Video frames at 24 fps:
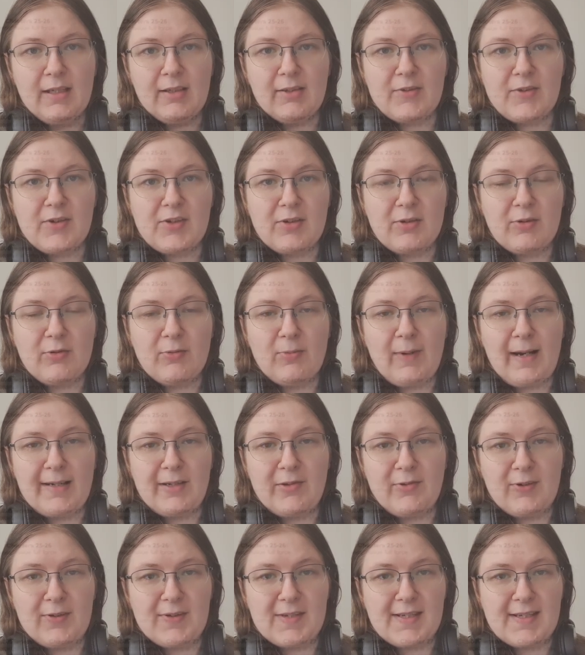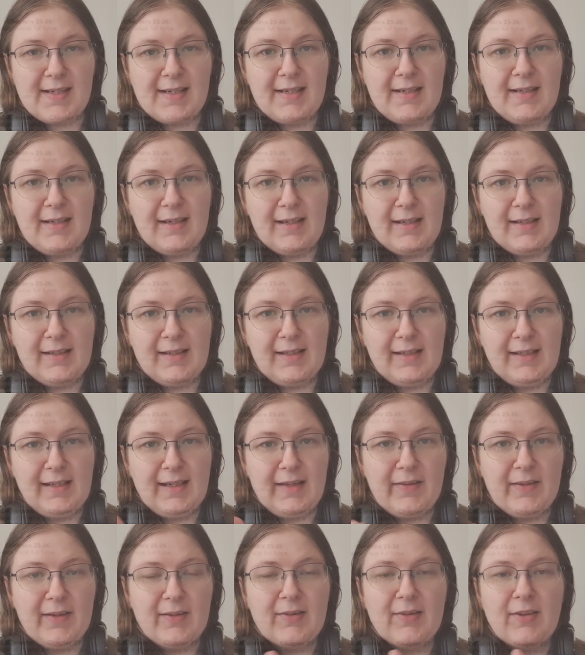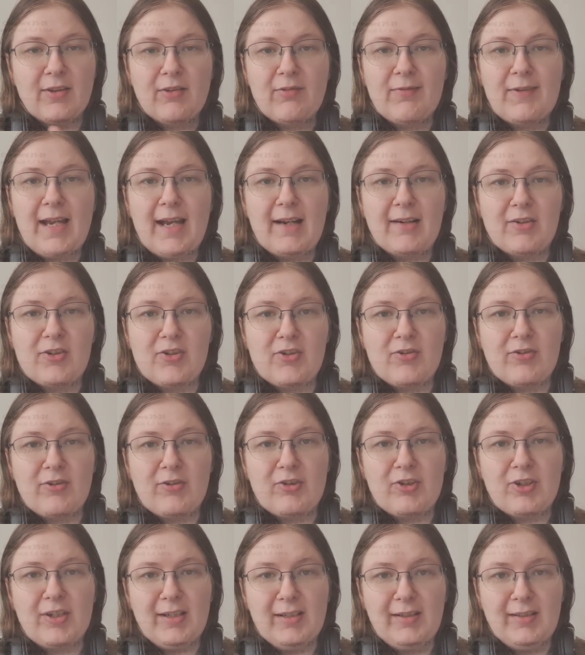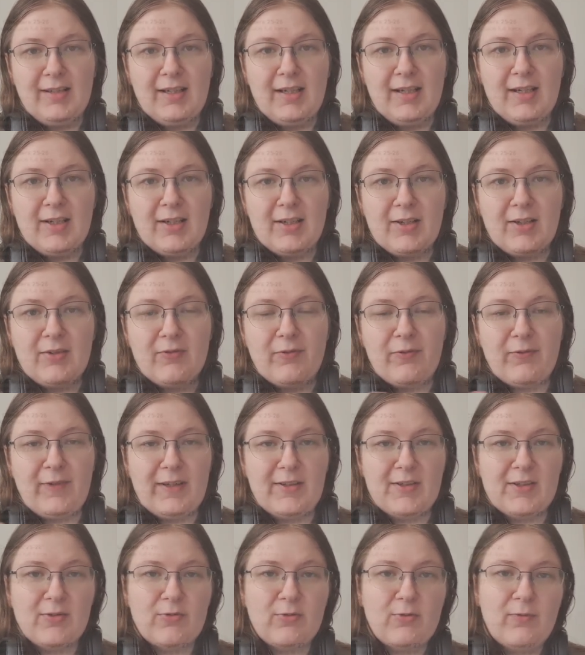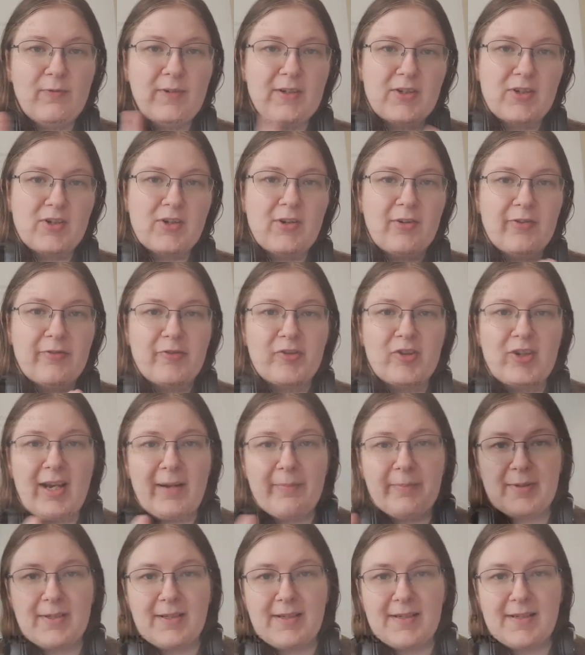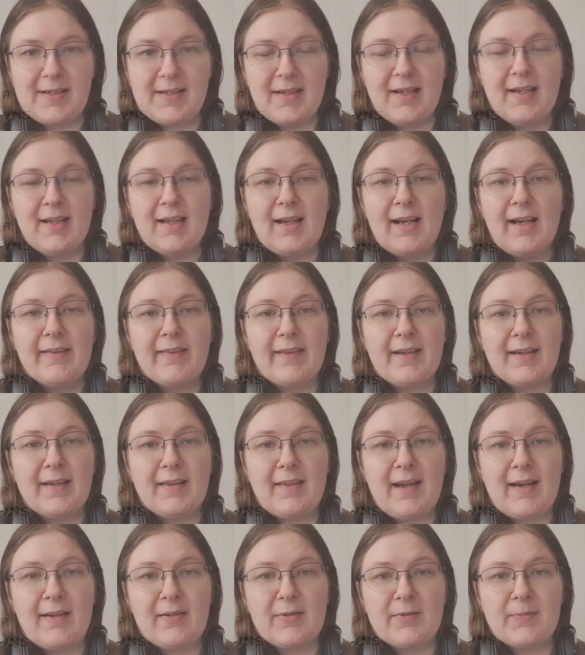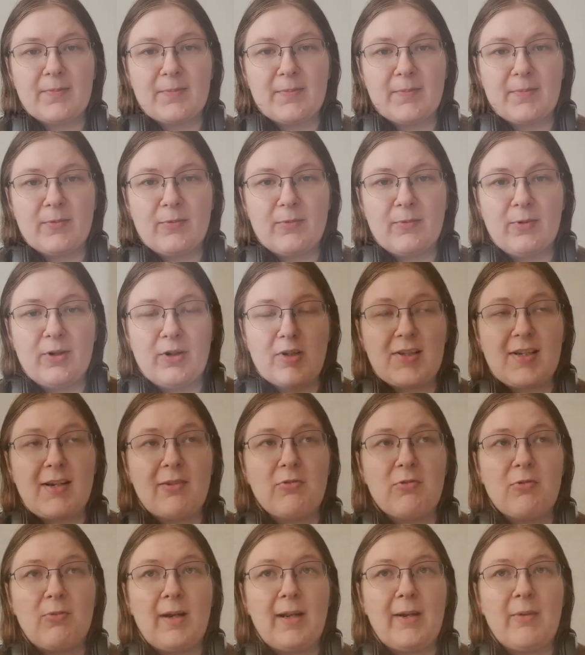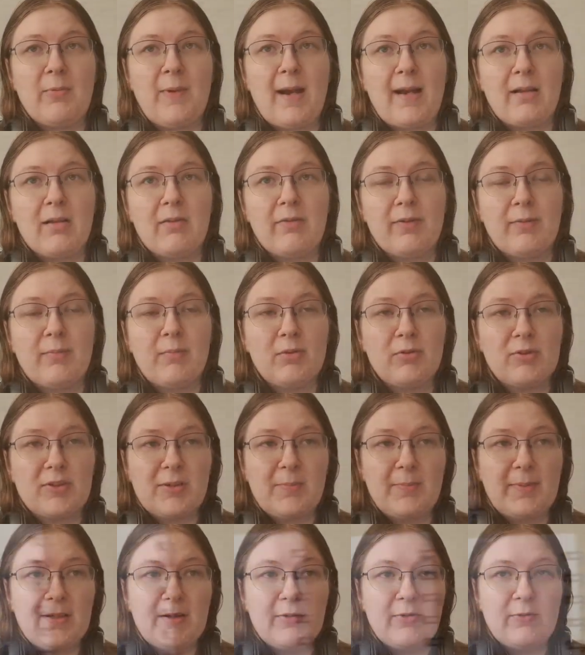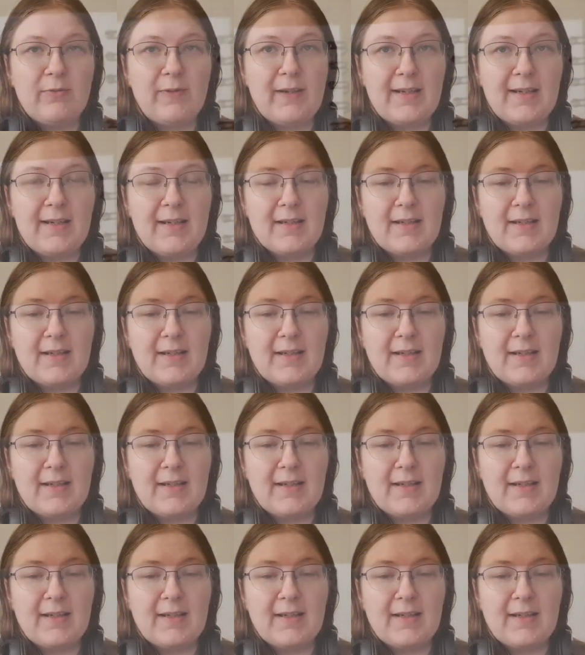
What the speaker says: So while you can see in here that the 3-act structure can fit over certain chapters, I think that works out quite well for multi-POV.